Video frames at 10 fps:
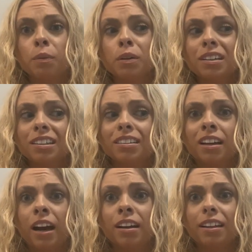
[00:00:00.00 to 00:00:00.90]
we're
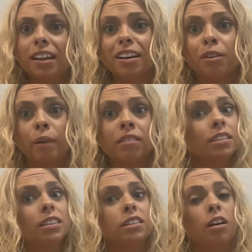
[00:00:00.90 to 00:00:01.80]
kind of like around
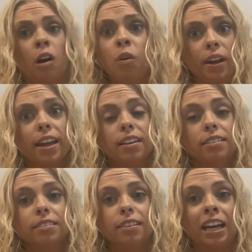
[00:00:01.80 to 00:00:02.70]
this all day,